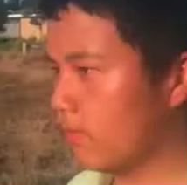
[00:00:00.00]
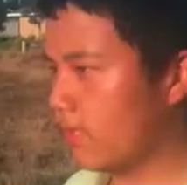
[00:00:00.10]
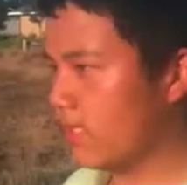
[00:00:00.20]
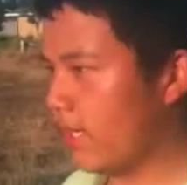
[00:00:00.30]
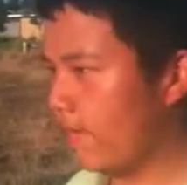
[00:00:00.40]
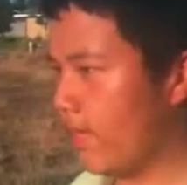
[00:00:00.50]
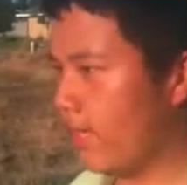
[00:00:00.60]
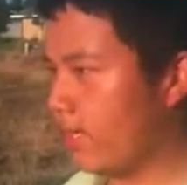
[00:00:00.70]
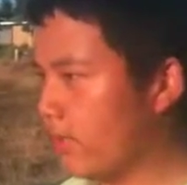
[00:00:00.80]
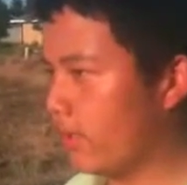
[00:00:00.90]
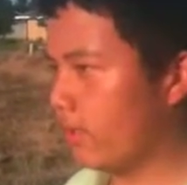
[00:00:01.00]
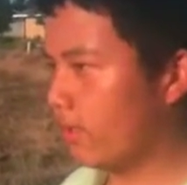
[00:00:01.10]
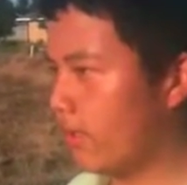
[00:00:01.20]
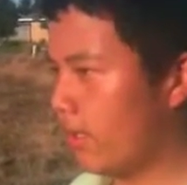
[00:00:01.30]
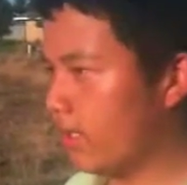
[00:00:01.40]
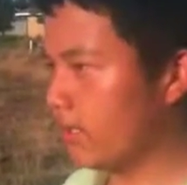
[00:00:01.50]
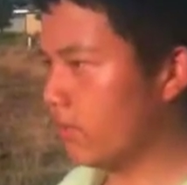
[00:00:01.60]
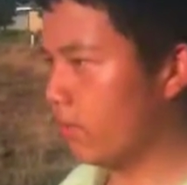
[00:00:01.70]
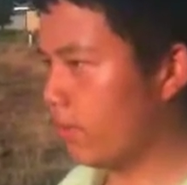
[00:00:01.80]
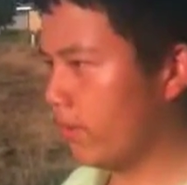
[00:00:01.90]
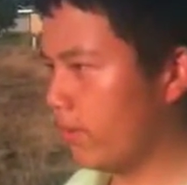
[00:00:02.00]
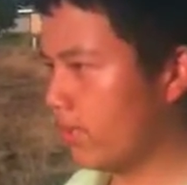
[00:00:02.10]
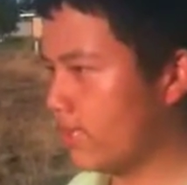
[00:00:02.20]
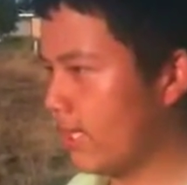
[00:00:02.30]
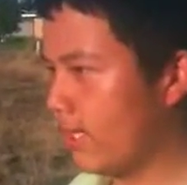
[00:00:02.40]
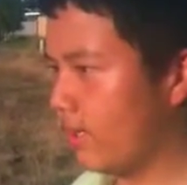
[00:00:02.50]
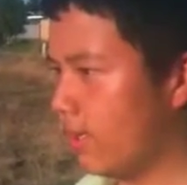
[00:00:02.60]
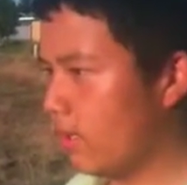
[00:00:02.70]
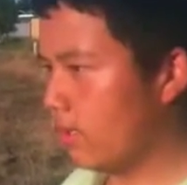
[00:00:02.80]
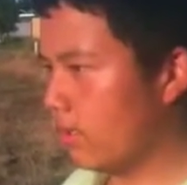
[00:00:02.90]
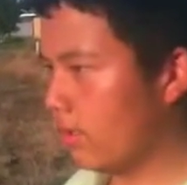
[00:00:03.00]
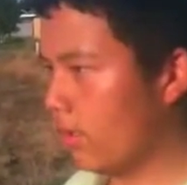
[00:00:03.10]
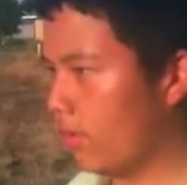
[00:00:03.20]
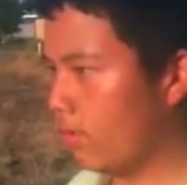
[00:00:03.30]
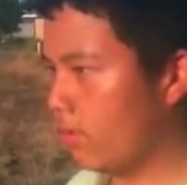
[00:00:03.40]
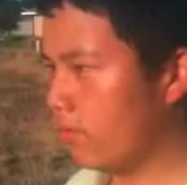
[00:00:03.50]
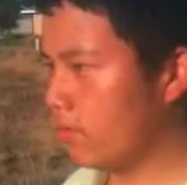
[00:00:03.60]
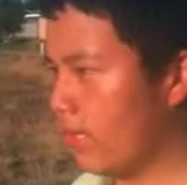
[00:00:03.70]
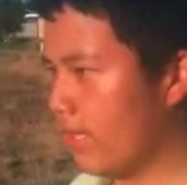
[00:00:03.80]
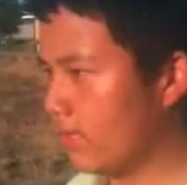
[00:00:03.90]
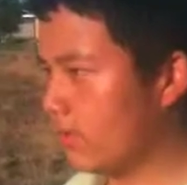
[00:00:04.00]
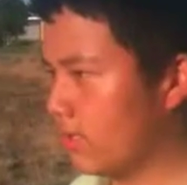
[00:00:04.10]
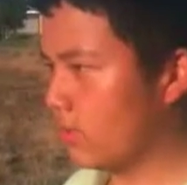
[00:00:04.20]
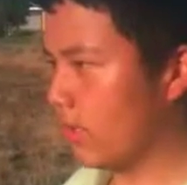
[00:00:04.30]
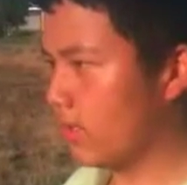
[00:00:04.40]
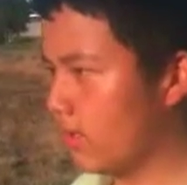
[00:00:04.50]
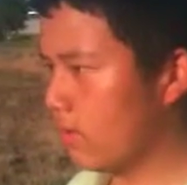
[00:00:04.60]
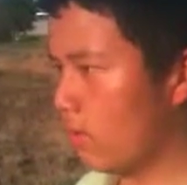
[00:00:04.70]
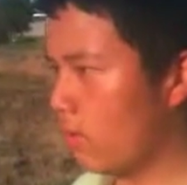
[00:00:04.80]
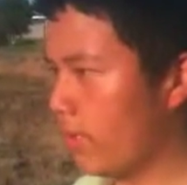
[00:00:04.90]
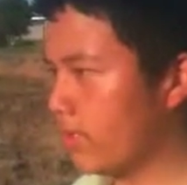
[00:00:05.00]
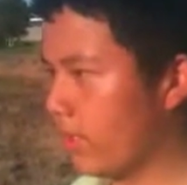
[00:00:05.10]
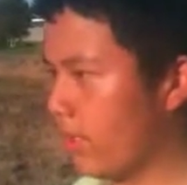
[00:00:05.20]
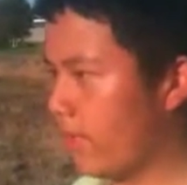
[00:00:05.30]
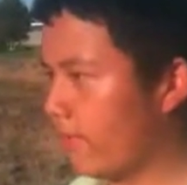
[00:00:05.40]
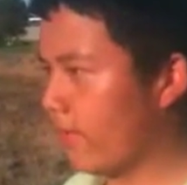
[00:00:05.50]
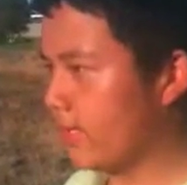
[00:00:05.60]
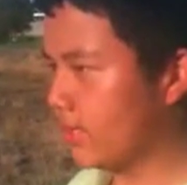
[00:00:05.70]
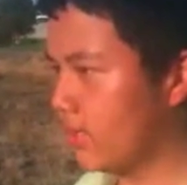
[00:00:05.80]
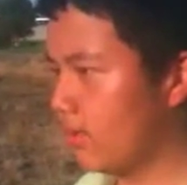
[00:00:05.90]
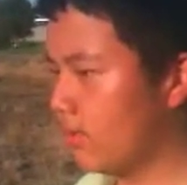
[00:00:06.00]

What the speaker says: The dead man and the gods who rule the dead know whose act this was. Words are not friends.